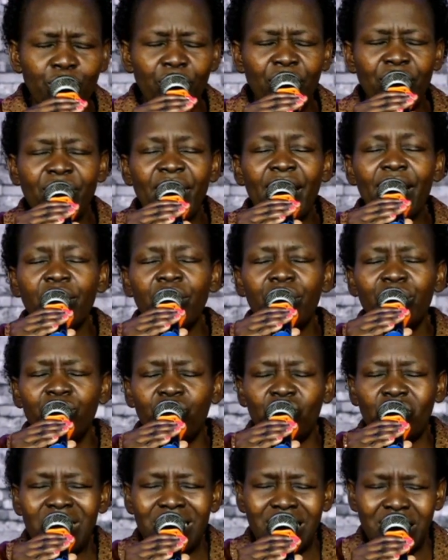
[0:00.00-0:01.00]
thank you,
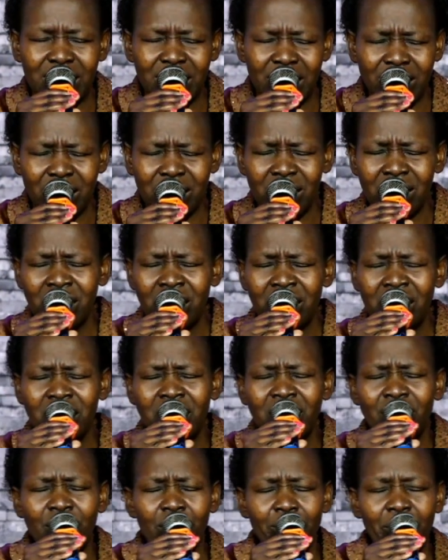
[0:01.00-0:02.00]
Jesus,
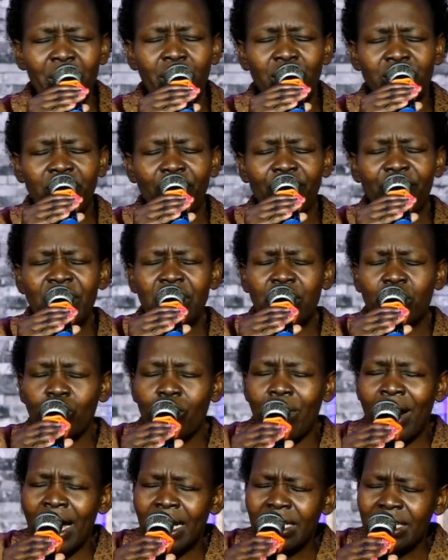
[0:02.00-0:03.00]
because of this
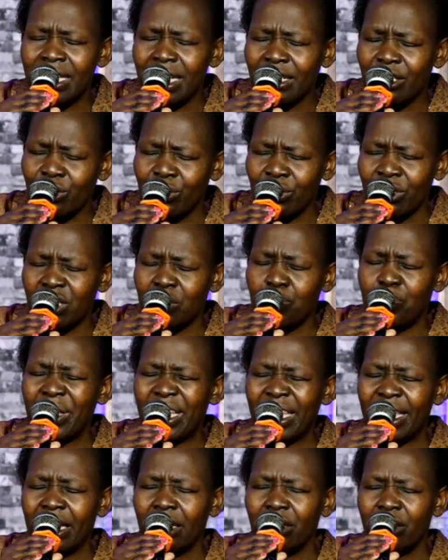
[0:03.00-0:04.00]
word that you're
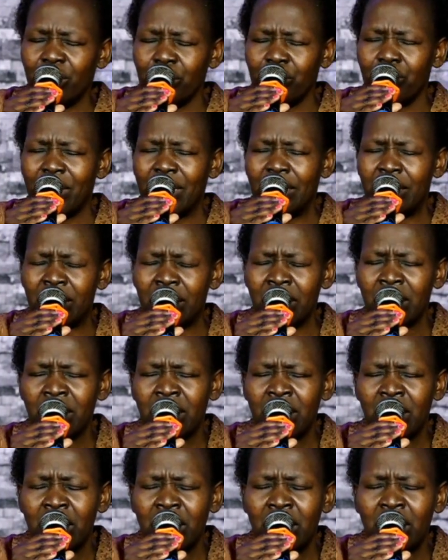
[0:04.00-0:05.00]
speaking to us.
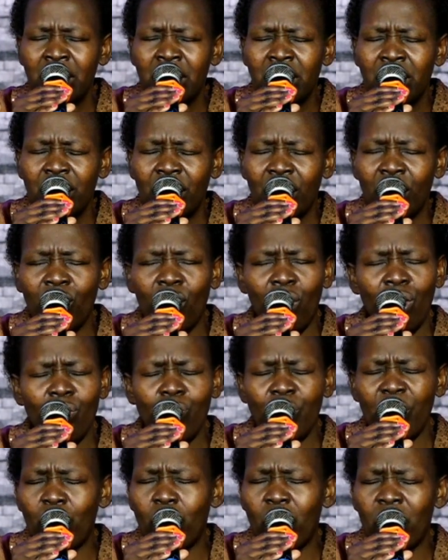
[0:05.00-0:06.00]
Lord,
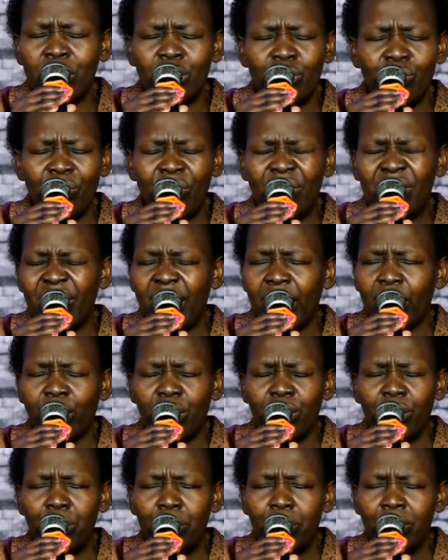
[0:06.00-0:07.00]
we want to
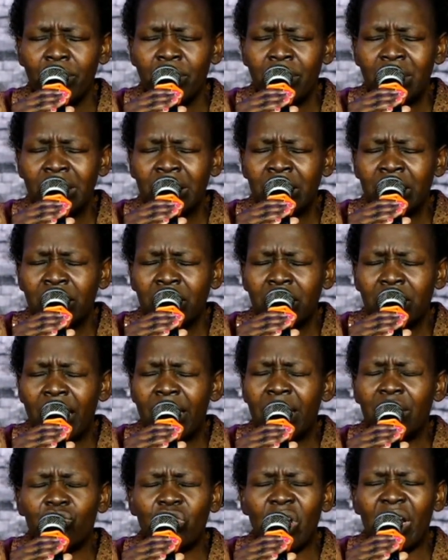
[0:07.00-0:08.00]
thank you that
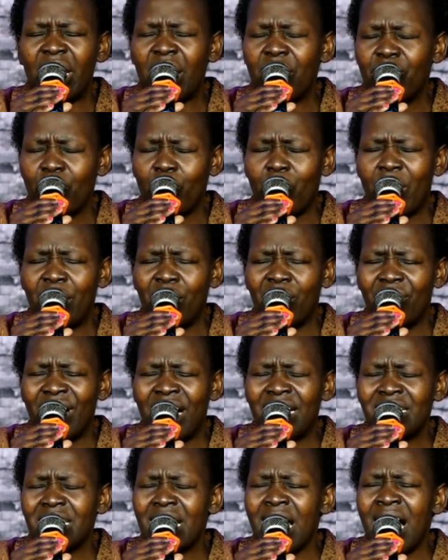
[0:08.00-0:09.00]
each and every one of
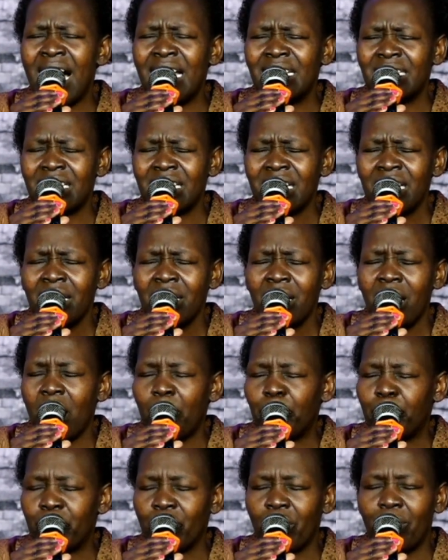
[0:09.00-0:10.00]
us has a
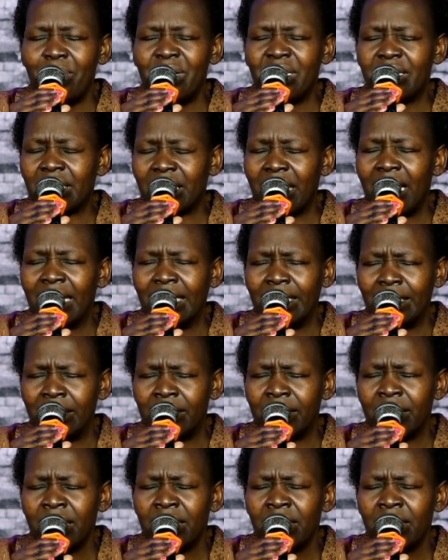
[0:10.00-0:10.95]
promised land.